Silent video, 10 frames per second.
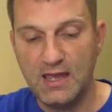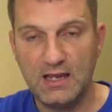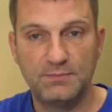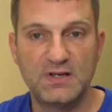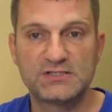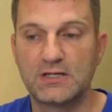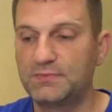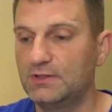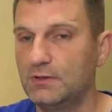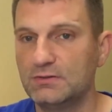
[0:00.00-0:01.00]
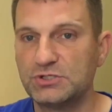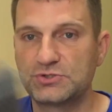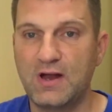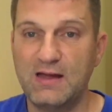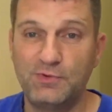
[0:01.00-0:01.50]
It could be something you can
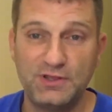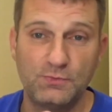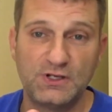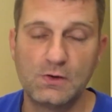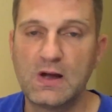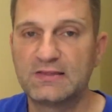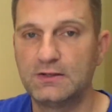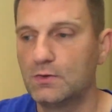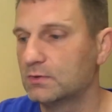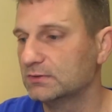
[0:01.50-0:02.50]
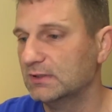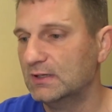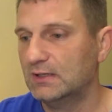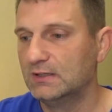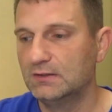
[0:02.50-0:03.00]
just grab with you when you go out the door and
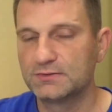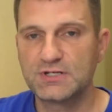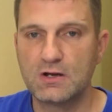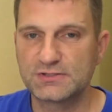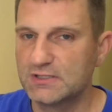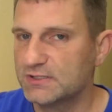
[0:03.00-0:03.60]
you know, toss it